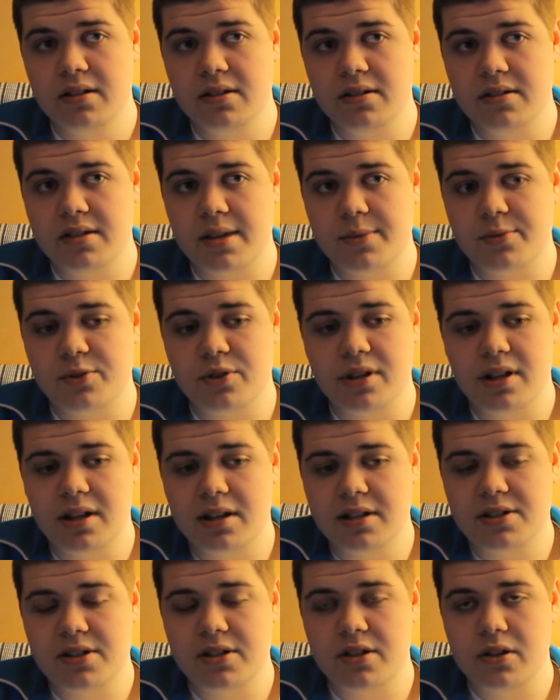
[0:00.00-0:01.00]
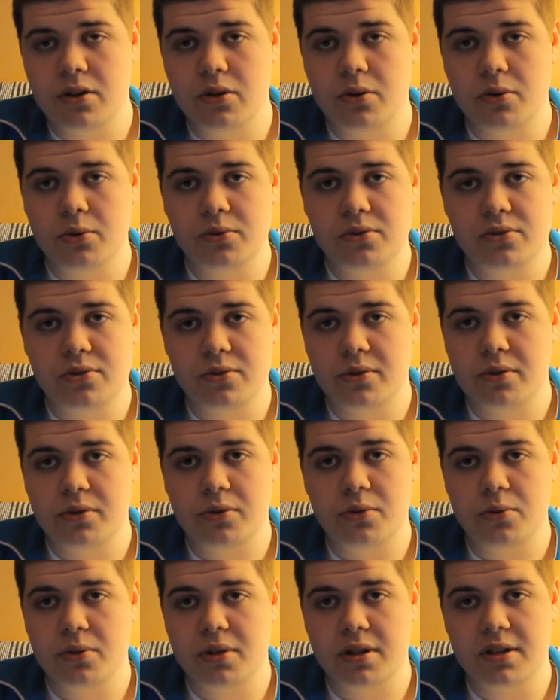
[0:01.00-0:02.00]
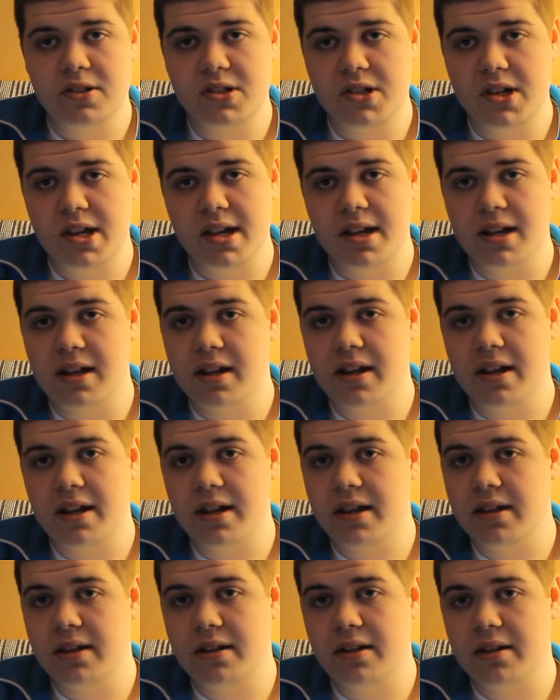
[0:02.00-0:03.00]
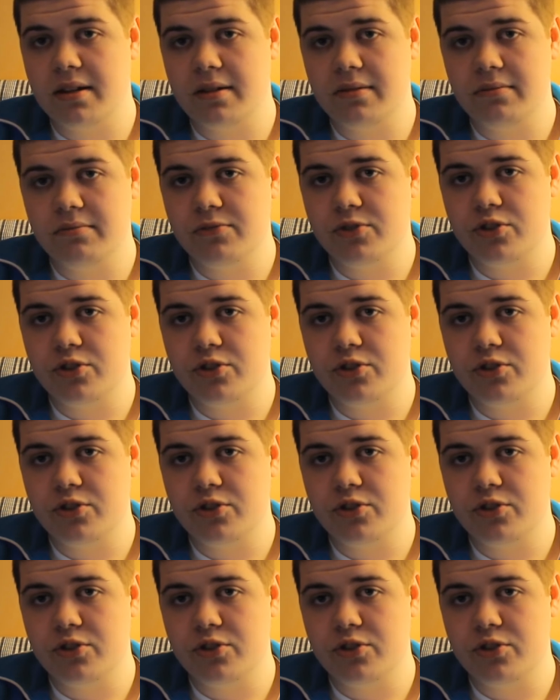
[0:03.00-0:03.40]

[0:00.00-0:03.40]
Samsung Galaxy Note or you can take a